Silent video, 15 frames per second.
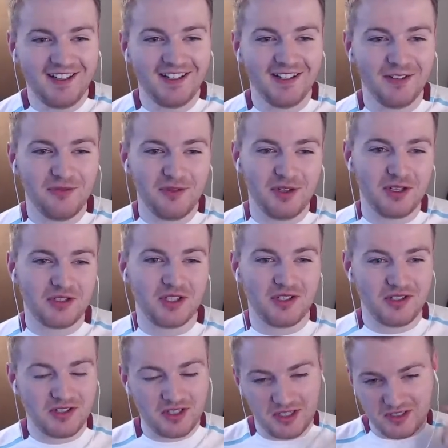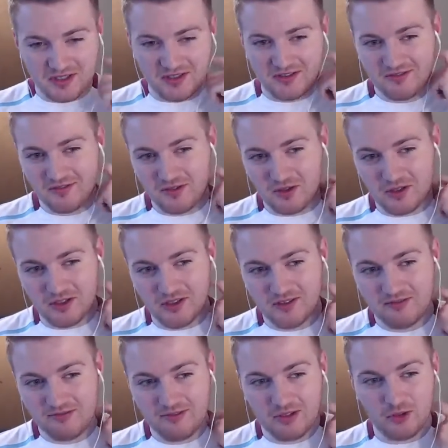Finishing the season on
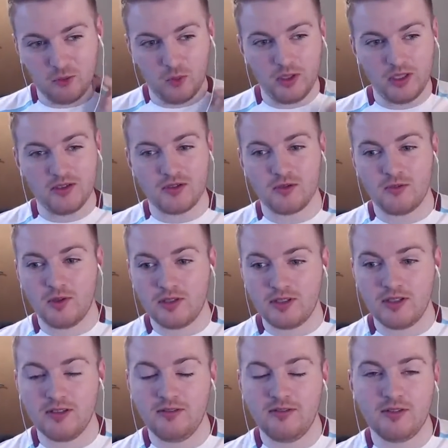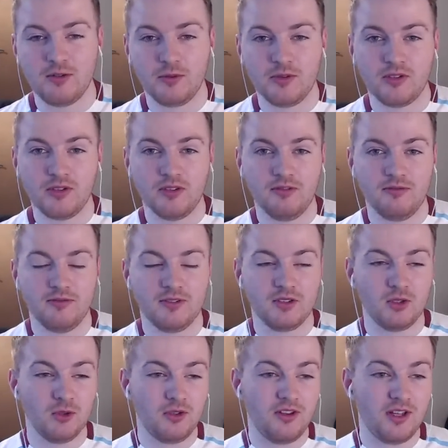a win is always a
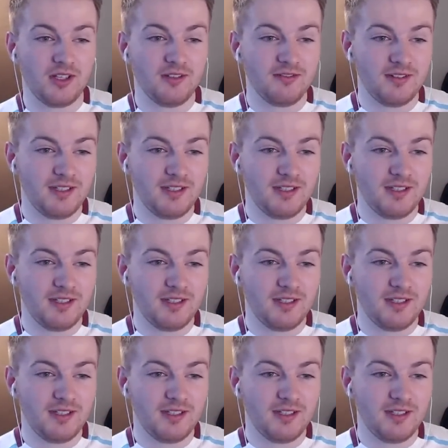good thing.